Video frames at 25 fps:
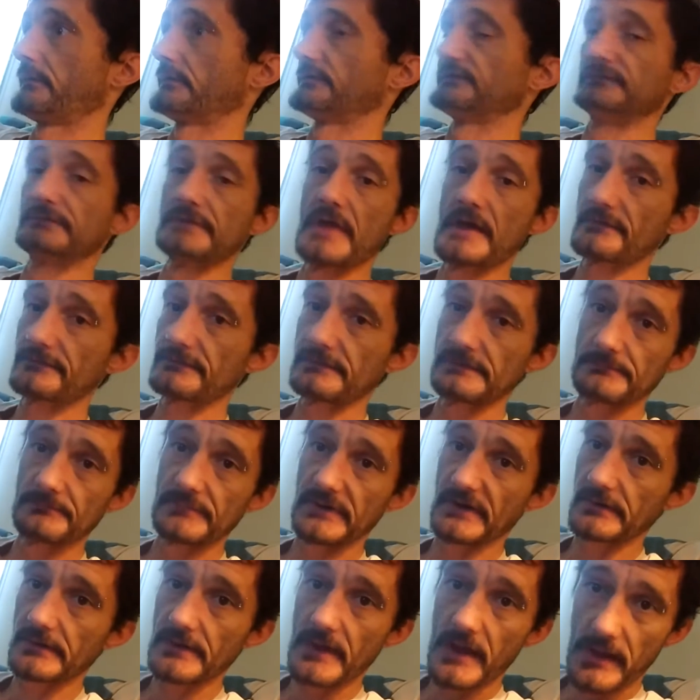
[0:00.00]
Was nothing
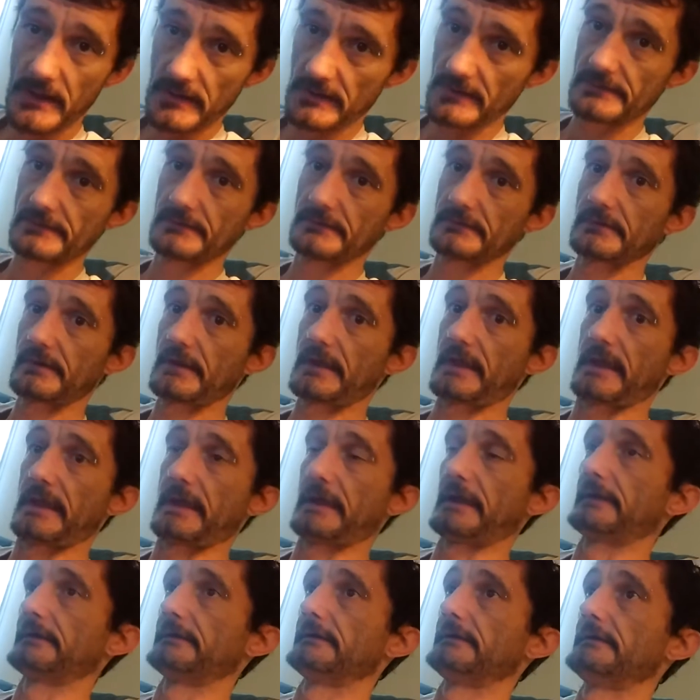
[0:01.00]
but God.
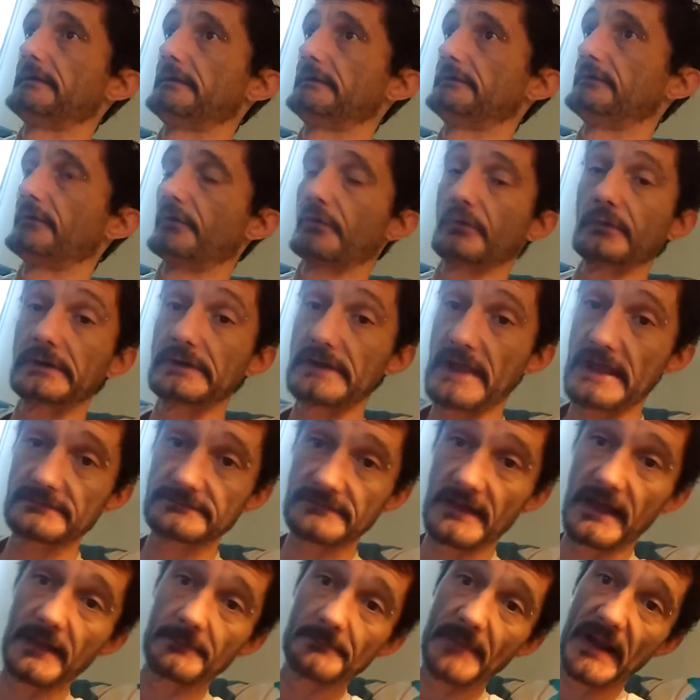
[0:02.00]
And during
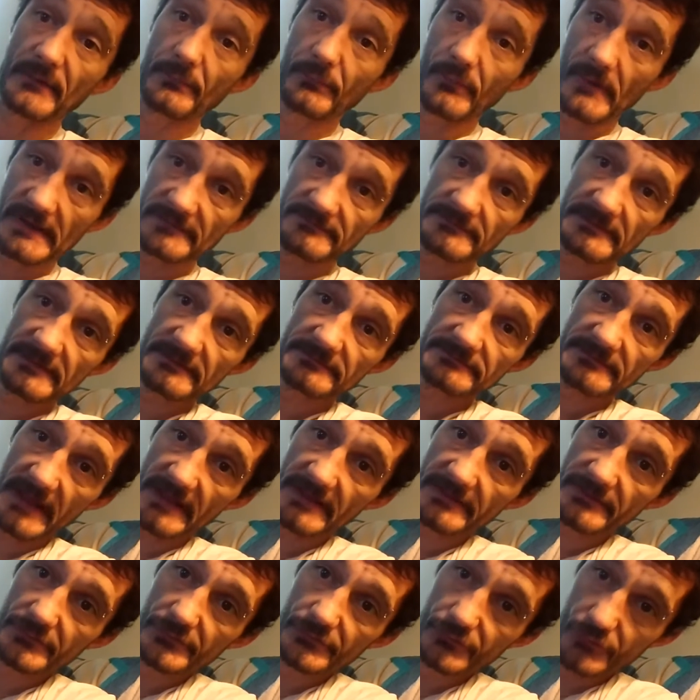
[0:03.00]
that time, I read the
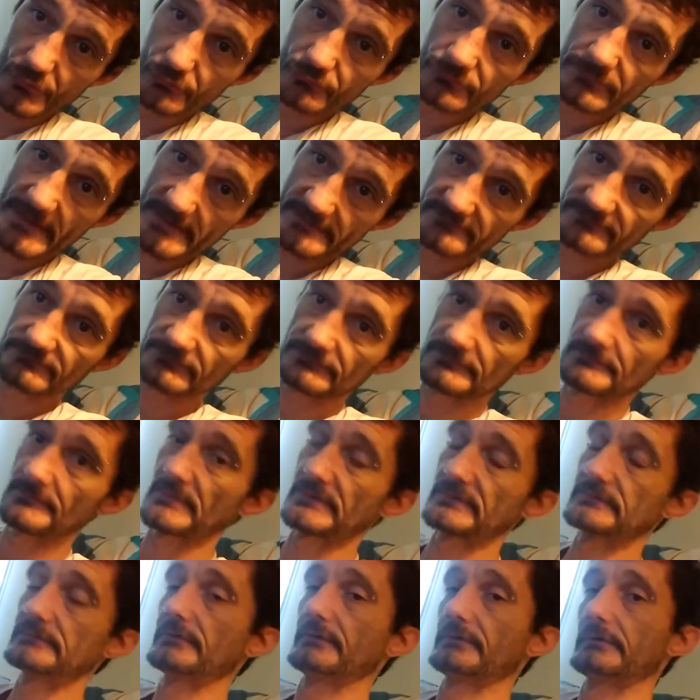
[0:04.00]
entire New
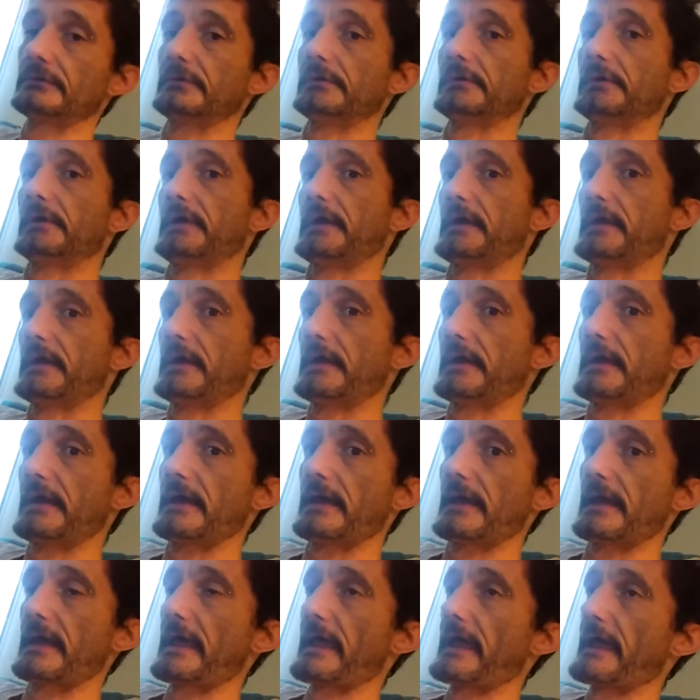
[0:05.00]
Testament,
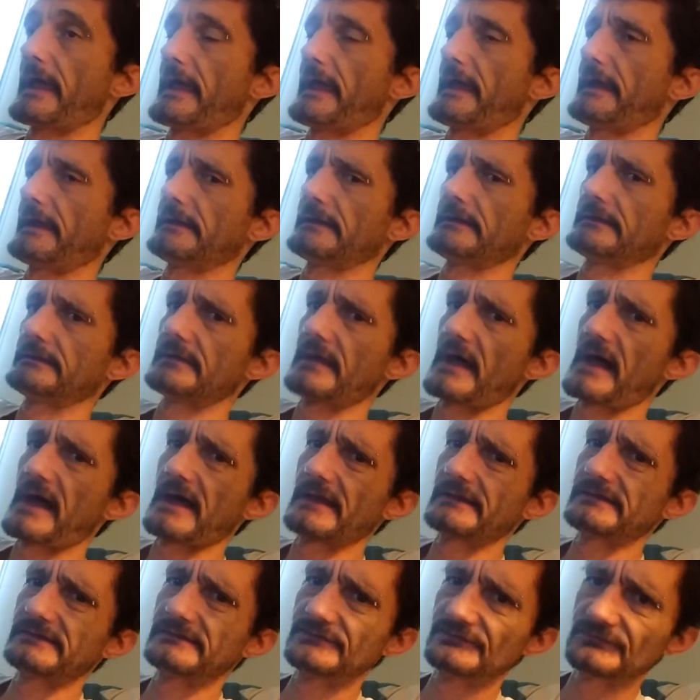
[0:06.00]
and
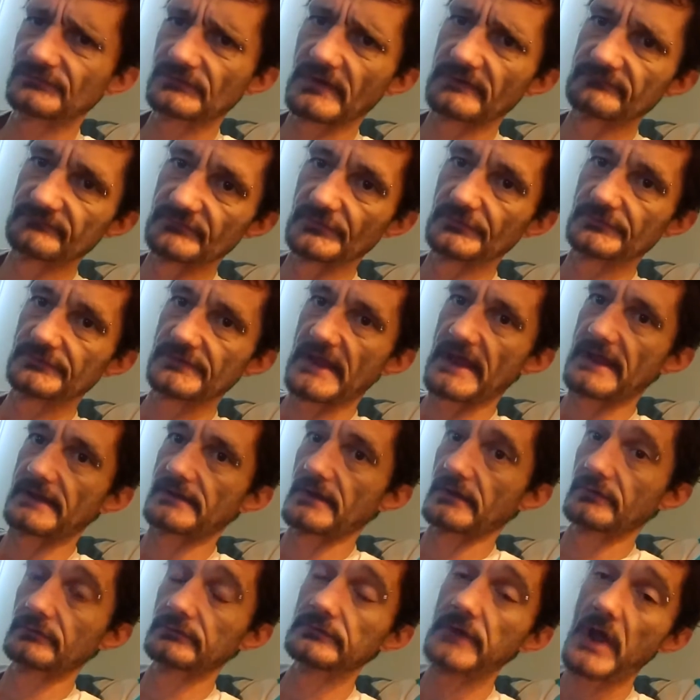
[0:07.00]
I discovered
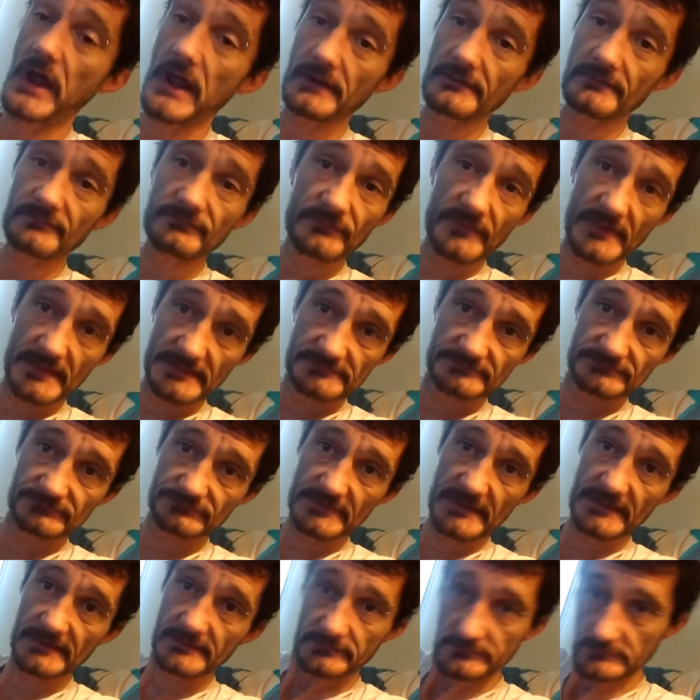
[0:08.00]
that a lot of things
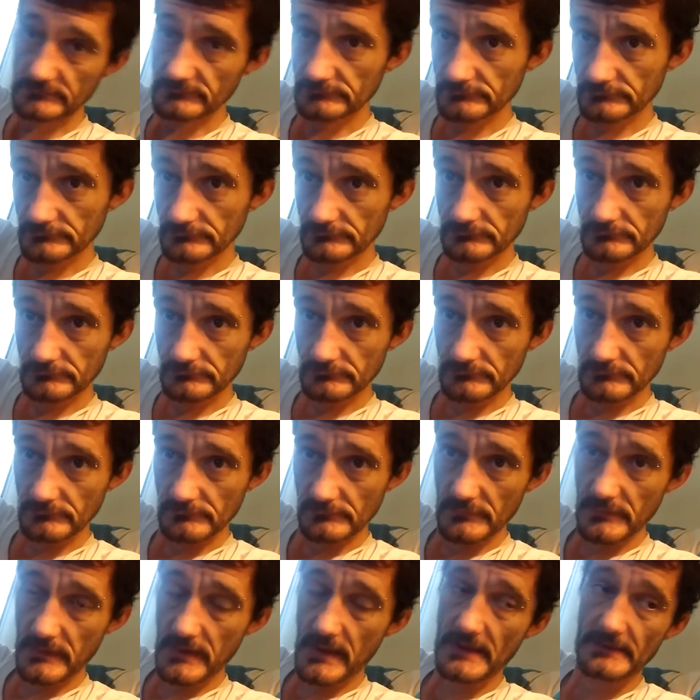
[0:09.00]
that
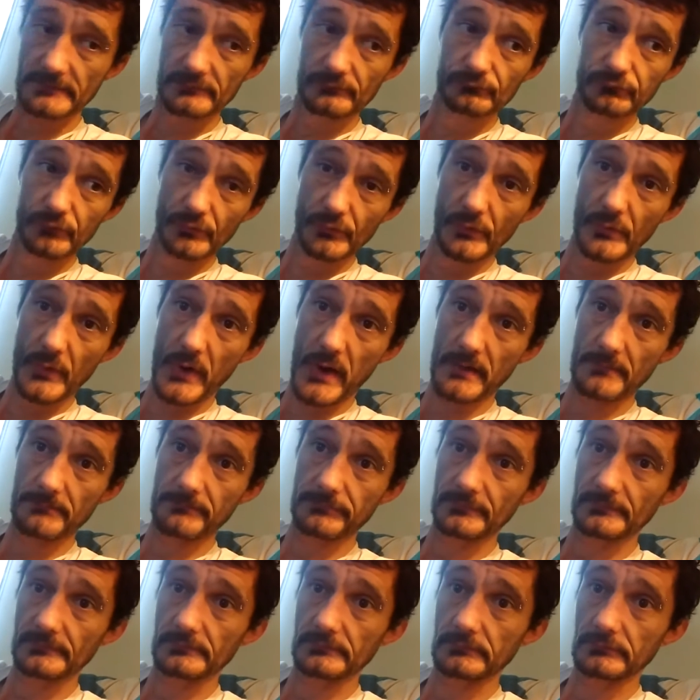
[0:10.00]
I grew
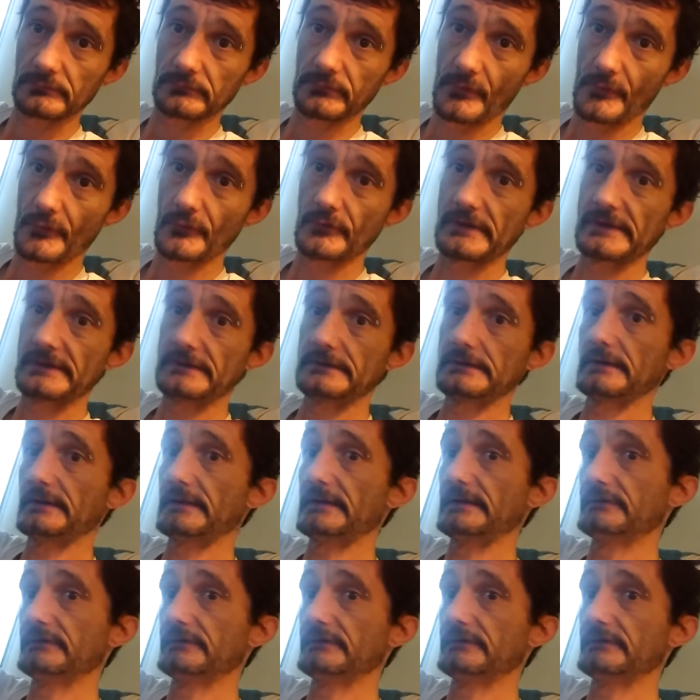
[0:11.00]
up learning